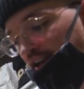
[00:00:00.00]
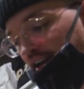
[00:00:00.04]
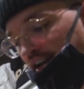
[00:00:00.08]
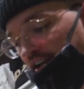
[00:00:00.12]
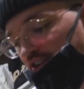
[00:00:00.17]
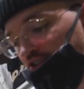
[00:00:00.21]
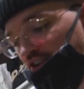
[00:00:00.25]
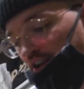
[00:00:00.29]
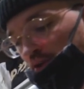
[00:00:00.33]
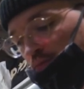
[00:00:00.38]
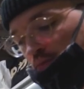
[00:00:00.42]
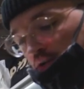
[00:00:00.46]

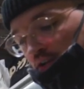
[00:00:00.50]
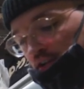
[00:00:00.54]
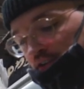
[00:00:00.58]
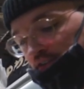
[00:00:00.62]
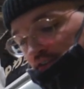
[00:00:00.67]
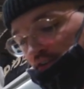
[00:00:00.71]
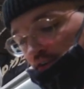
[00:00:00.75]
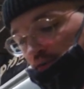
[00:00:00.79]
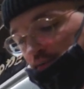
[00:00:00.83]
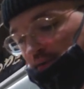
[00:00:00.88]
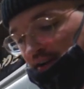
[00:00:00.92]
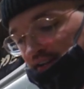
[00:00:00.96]

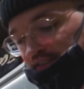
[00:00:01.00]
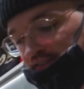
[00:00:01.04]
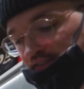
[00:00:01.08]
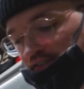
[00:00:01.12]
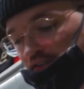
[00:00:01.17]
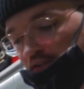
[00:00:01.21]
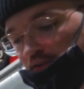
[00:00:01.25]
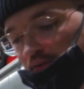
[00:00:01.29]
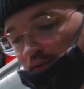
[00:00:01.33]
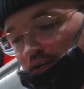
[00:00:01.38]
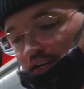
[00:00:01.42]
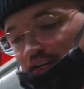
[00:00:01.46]
AJ1s are my
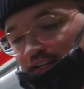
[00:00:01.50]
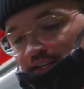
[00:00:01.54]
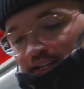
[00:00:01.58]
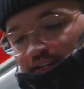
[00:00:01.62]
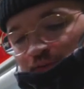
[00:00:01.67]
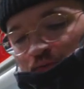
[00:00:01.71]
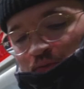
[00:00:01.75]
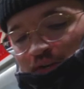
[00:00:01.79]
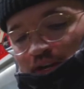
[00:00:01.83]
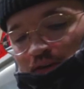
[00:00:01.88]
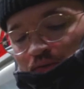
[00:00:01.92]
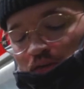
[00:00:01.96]
silhouette,
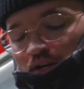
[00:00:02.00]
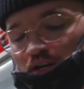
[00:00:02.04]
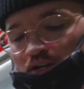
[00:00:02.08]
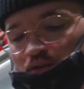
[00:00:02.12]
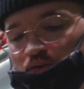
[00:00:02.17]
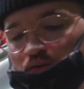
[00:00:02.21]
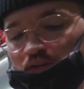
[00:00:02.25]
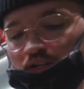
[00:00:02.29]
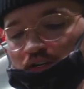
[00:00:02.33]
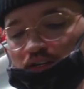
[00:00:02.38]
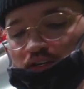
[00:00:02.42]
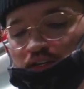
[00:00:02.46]
that's what I
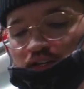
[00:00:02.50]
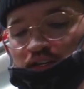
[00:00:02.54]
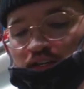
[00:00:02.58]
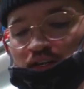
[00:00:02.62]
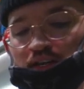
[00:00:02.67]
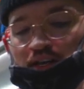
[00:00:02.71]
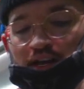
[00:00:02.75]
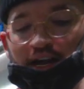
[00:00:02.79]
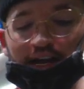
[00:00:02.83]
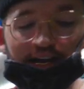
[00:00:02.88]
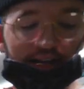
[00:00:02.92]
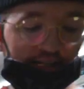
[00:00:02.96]
rock with.
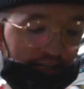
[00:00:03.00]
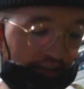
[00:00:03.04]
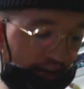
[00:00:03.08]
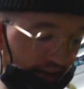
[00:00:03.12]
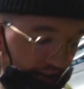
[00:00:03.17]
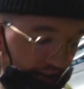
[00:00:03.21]
I got the